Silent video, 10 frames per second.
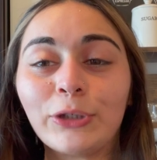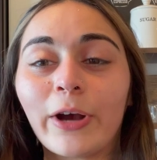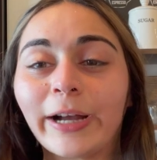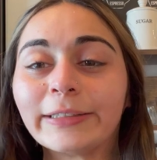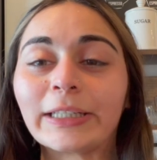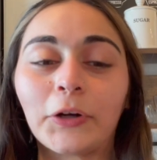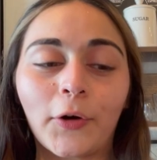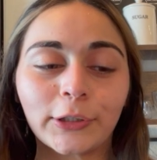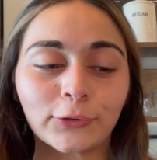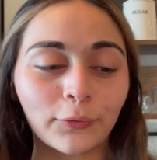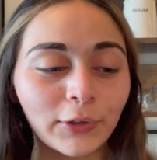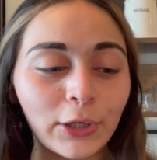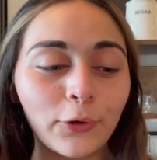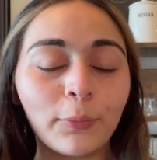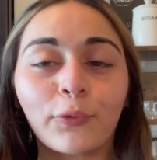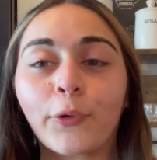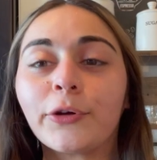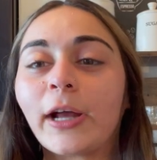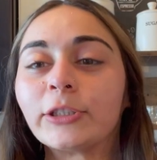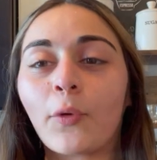you guys an honest review before you
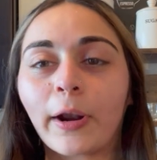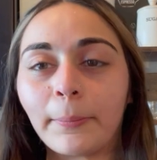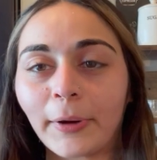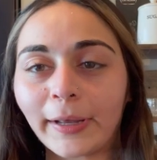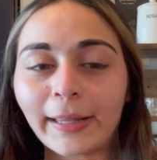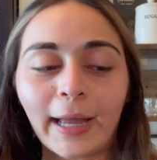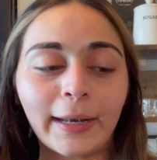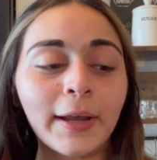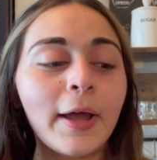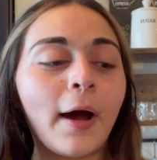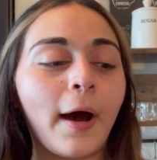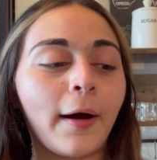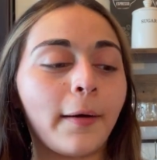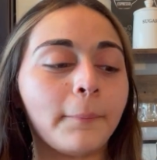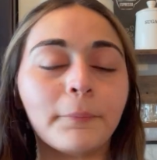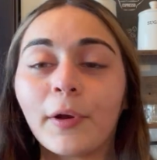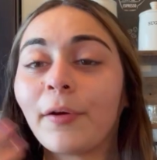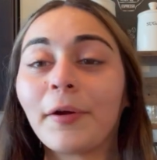guys go out and buy that um,